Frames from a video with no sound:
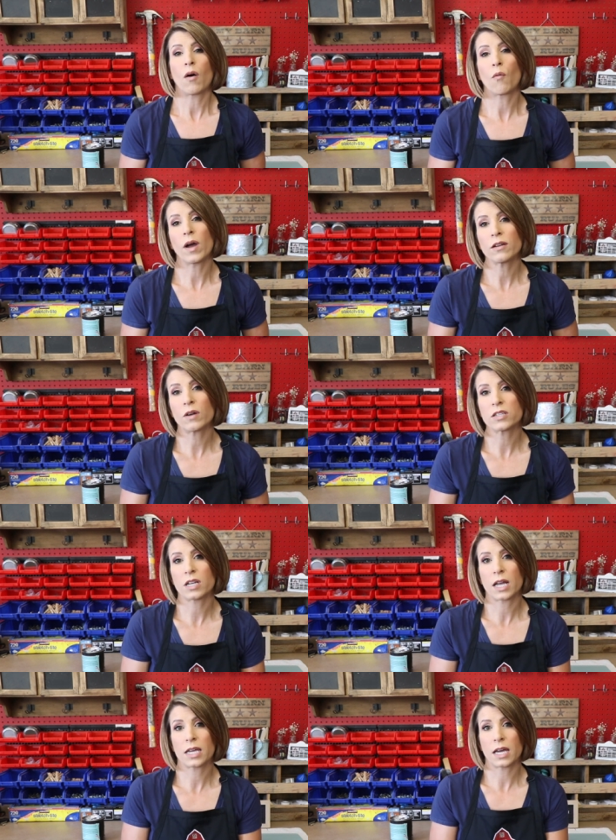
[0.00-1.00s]
one
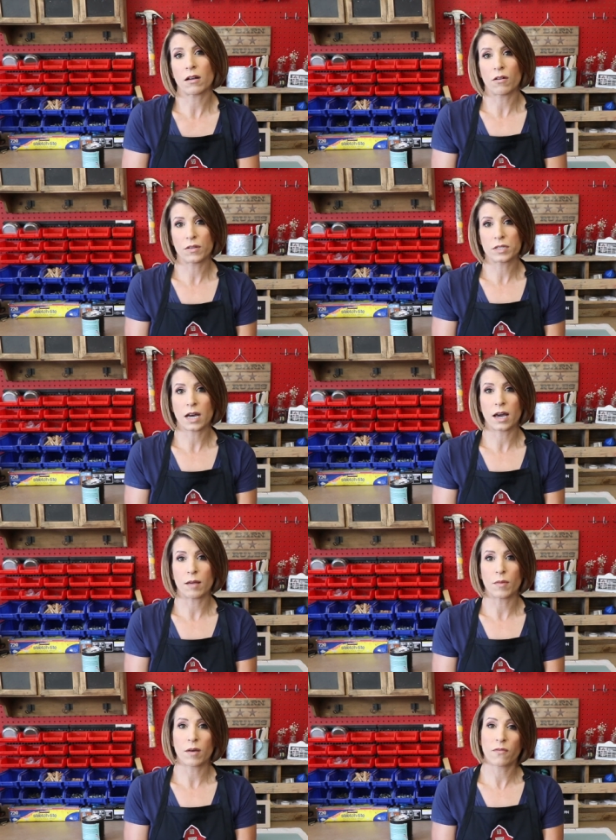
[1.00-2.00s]
question I get all the
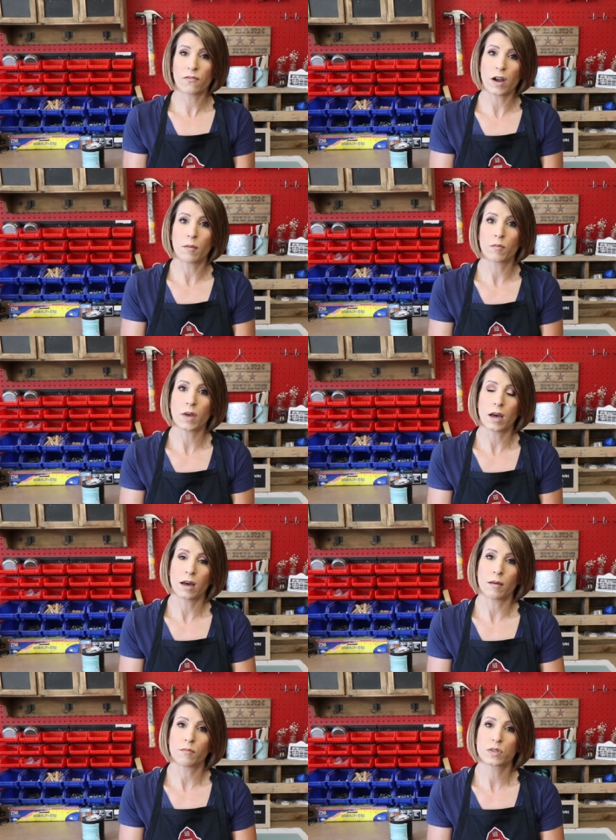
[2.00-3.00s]
time from
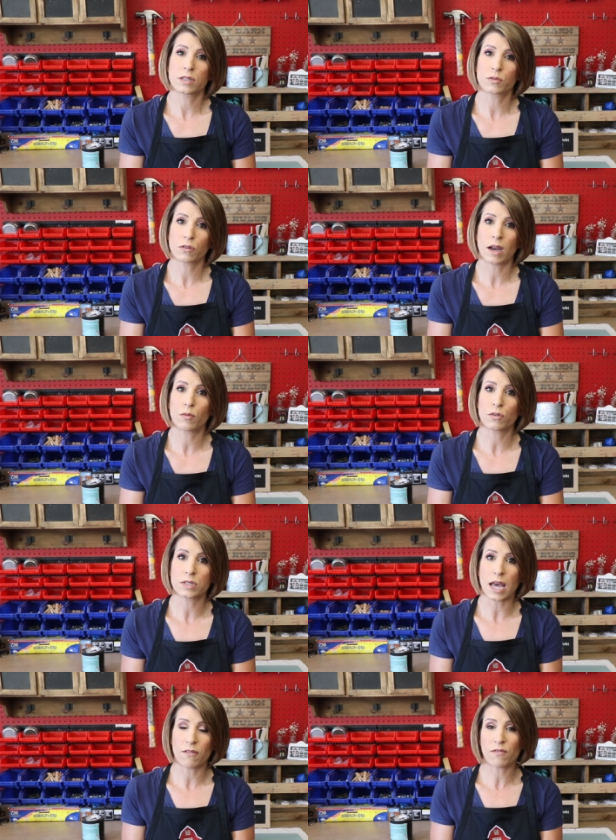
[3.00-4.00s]

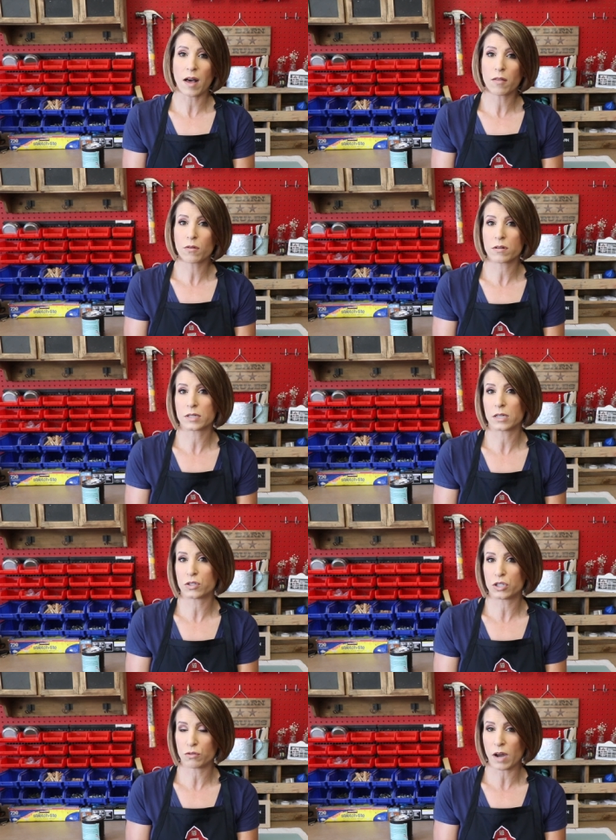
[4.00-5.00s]
subscribers and followers
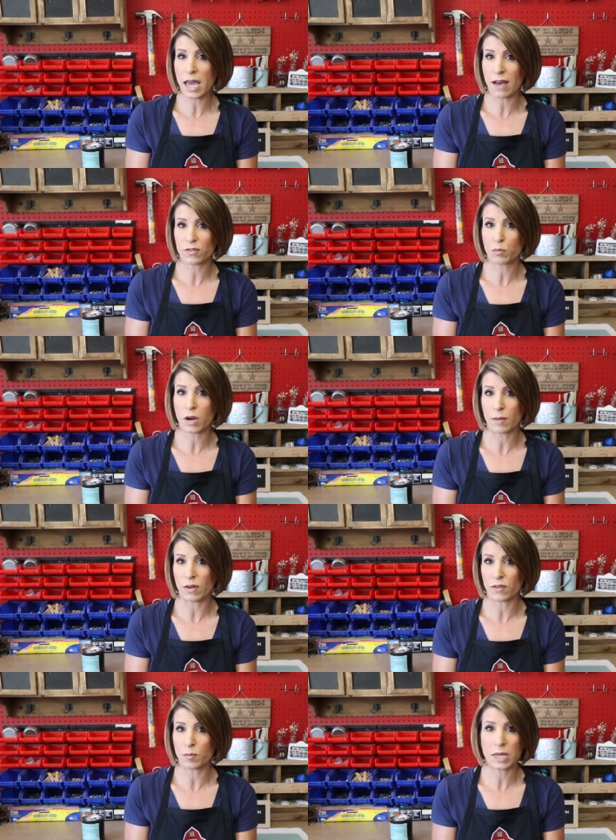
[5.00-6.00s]
is, do I have to prime
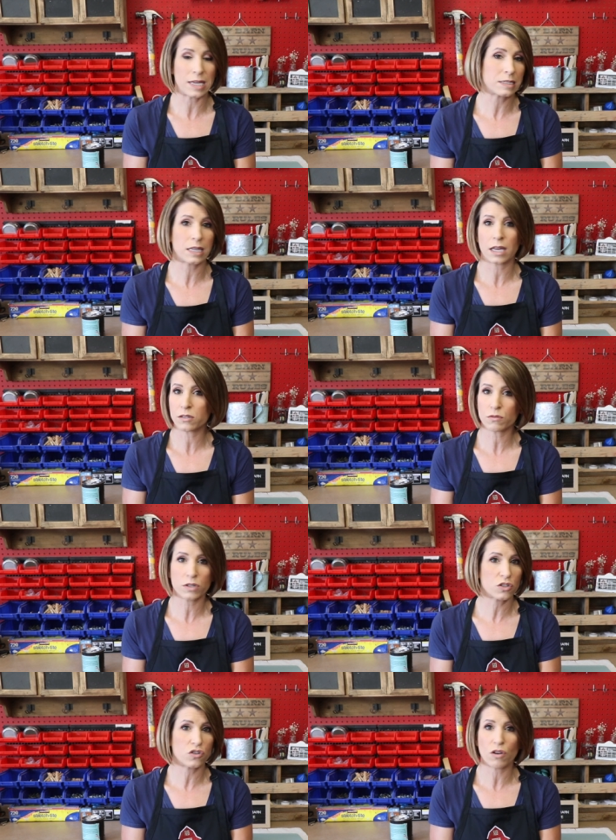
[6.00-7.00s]
every piece? The answer
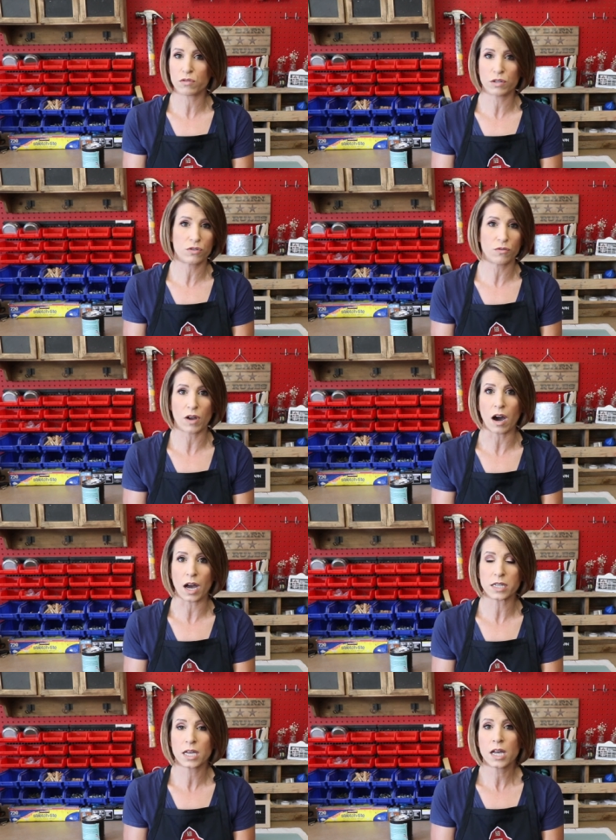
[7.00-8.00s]
is no, you do
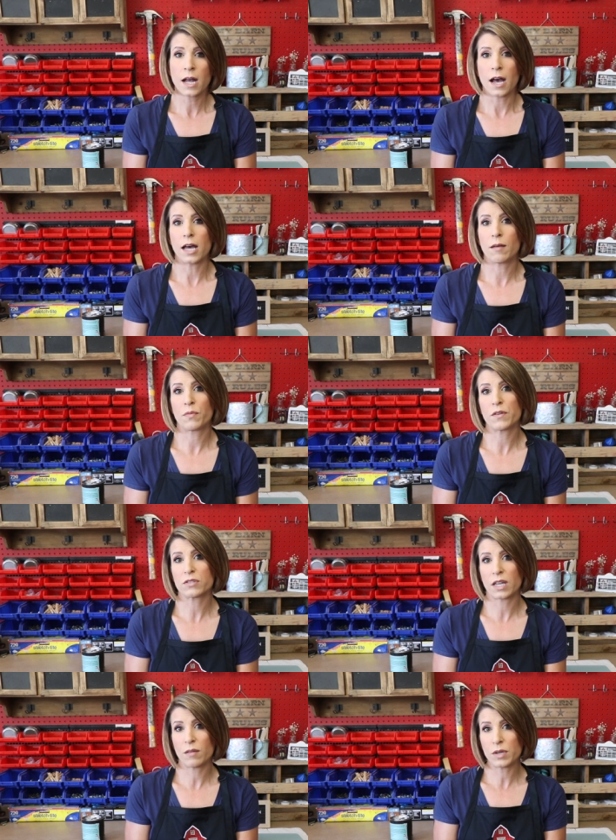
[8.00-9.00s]
not.
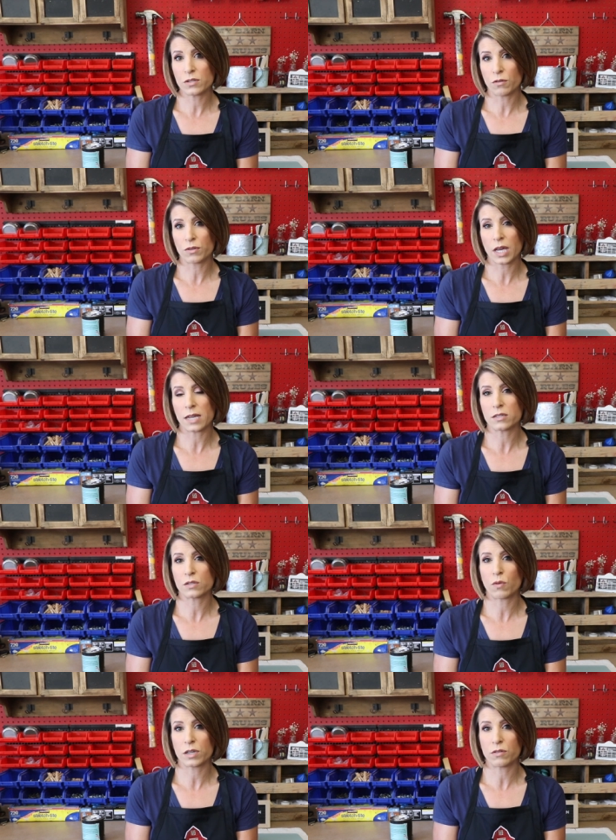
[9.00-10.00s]
There's going to be certain
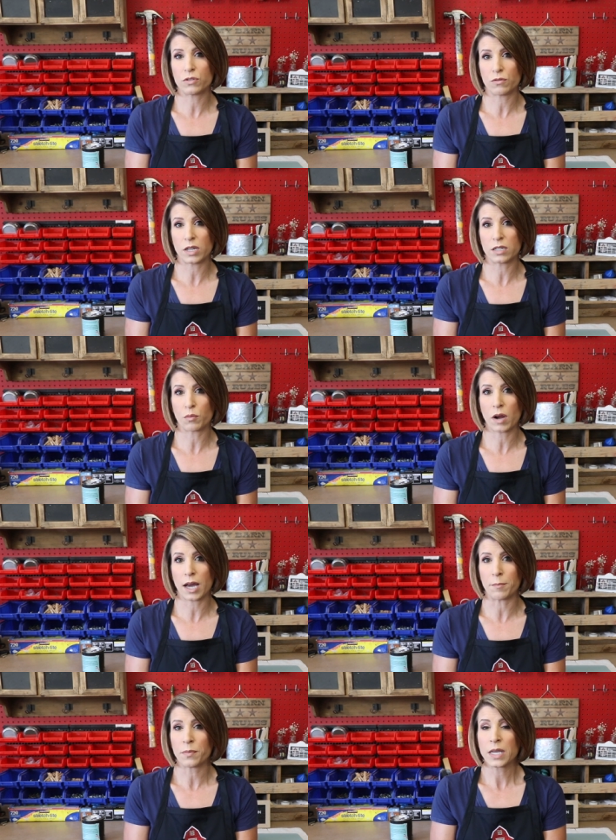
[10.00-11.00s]
cases where you do need to prime.